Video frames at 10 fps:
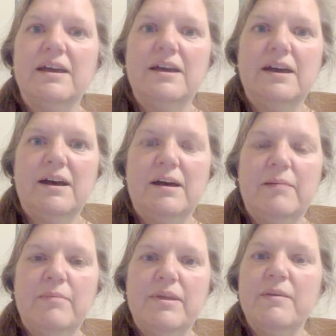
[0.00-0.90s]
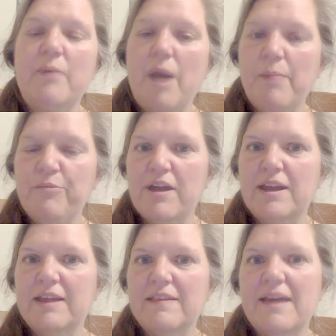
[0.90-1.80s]
and they're
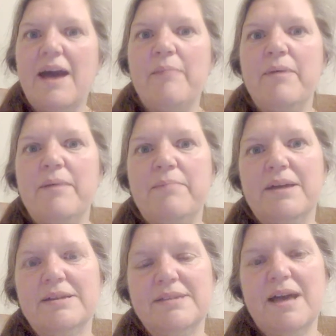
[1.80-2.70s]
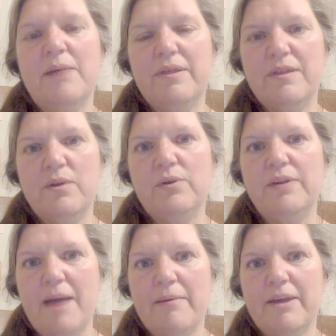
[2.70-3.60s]
upgrading the habit, because that way the
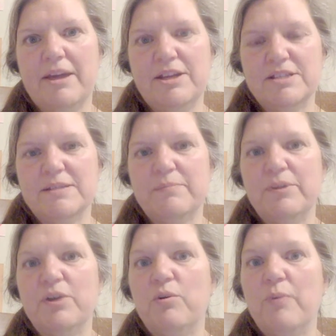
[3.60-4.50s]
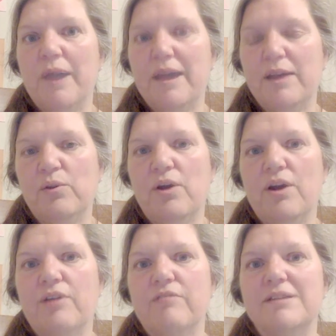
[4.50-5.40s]
old habit can just simply go away. It no
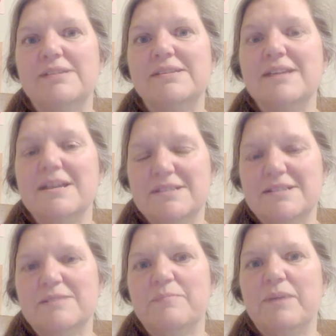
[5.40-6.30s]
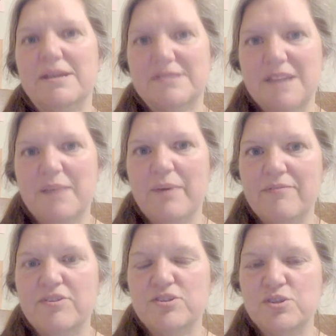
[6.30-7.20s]
longer exists, because now we
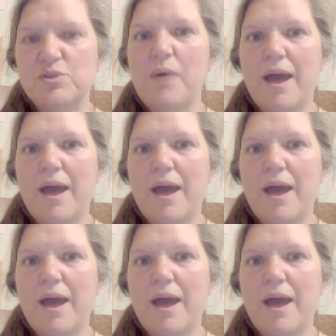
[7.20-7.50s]
have this new